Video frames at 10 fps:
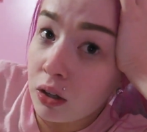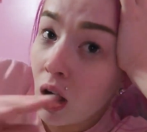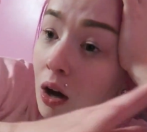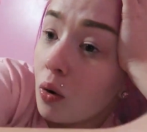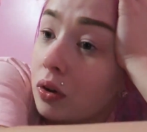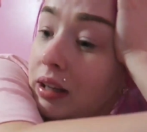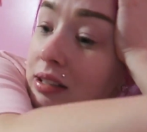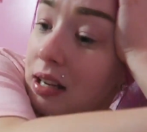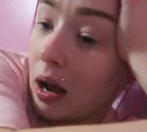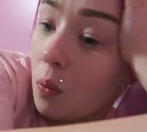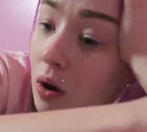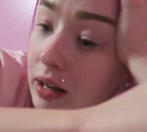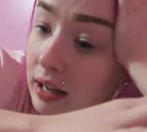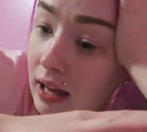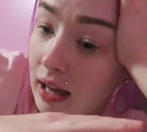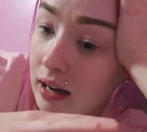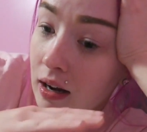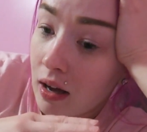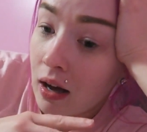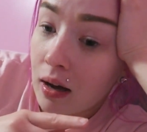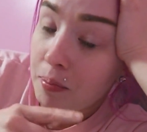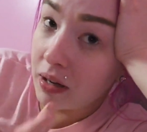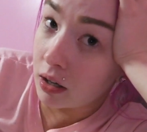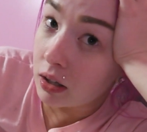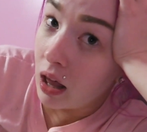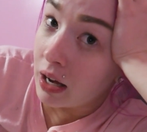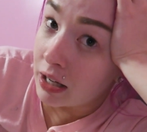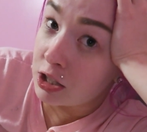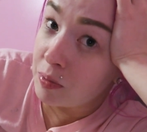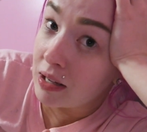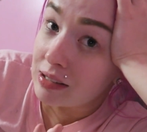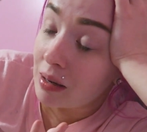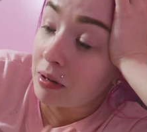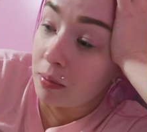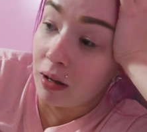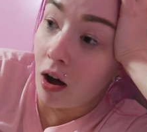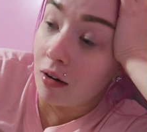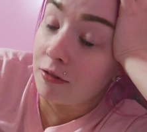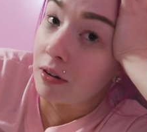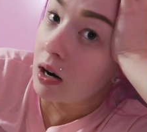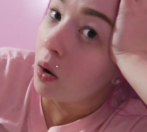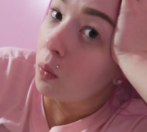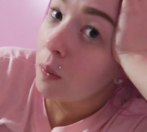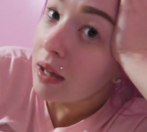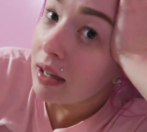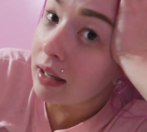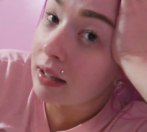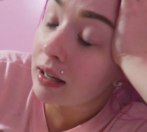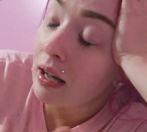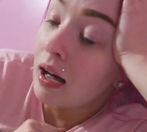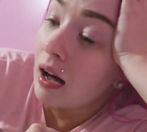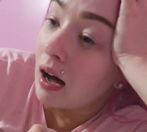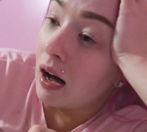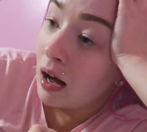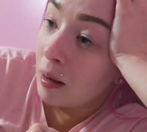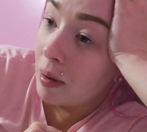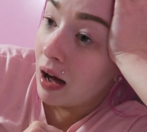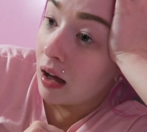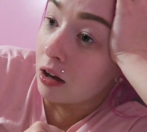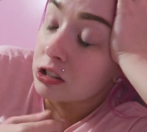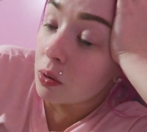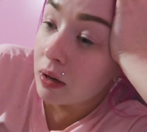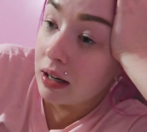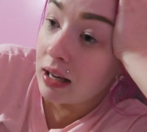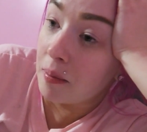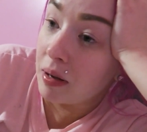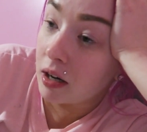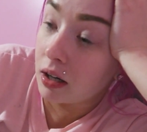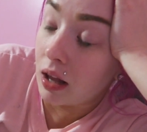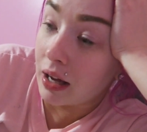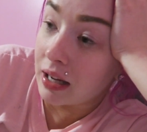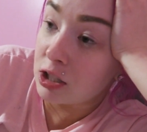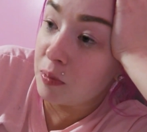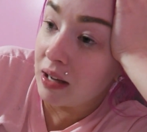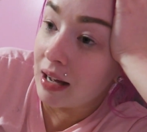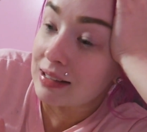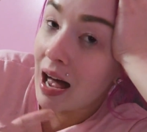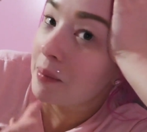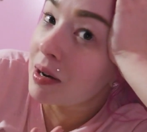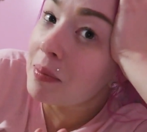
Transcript: not only did I want to get bigger luggage because I'm going to be gone for a week, I also wanted to get bigger luggage because I'm